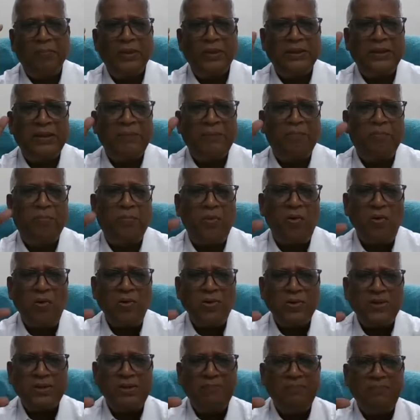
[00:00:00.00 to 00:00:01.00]
The
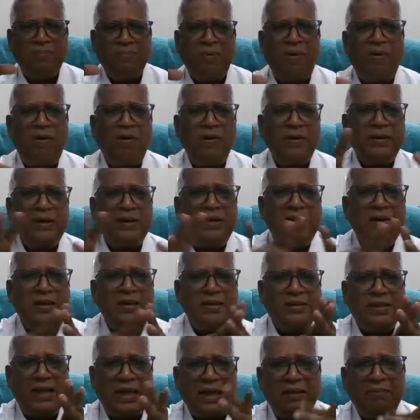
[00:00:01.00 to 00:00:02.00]
most important
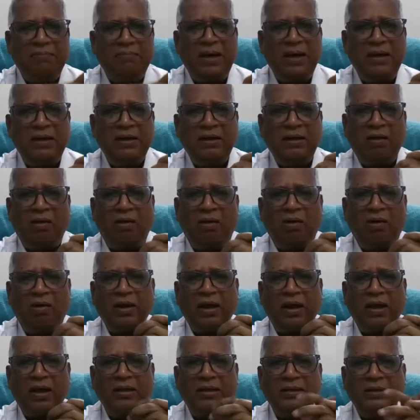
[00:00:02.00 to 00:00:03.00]
segment
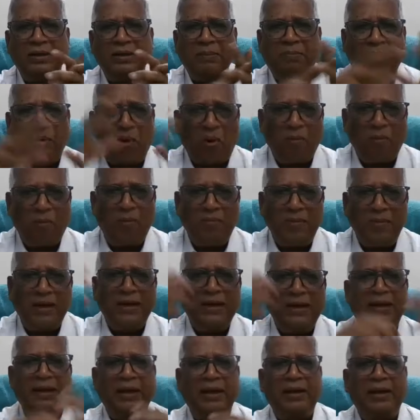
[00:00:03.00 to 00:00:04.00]
or the
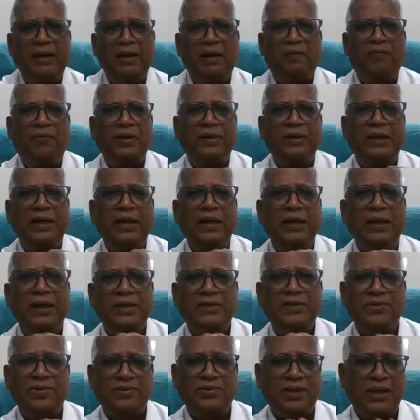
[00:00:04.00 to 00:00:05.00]
problematic area for the Indian
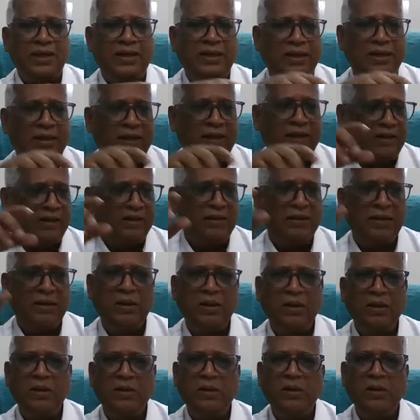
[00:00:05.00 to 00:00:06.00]
society
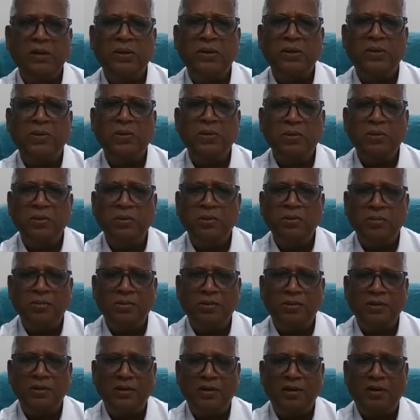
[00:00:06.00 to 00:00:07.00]
to
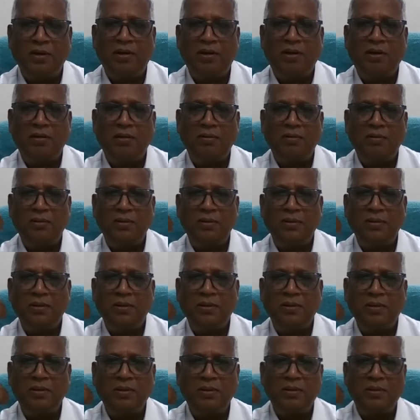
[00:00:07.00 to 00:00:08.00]
come
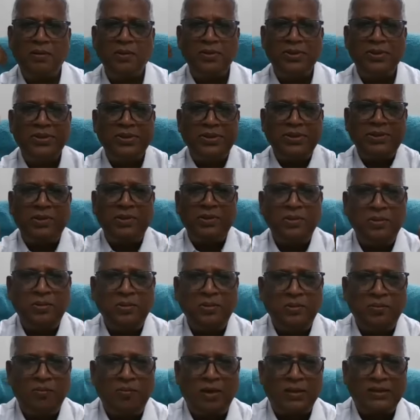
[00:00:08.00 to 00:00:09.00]

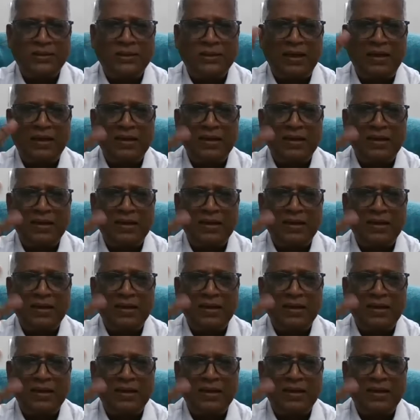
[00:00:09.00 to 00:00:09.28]
out